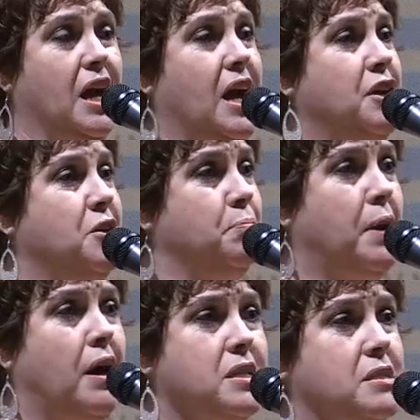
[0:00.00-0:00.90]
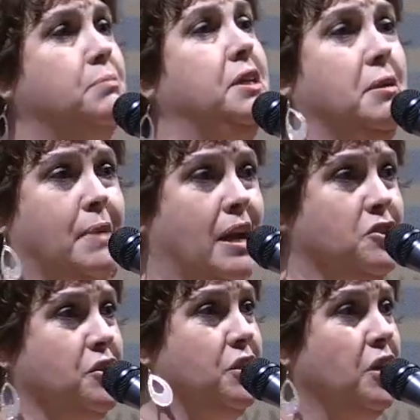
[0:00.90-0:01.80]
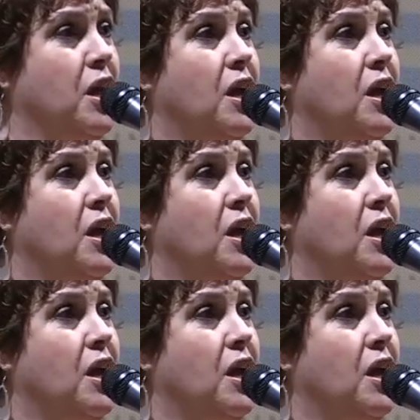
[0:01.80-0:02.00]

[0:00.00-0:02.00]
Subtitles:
I could possibly imagine.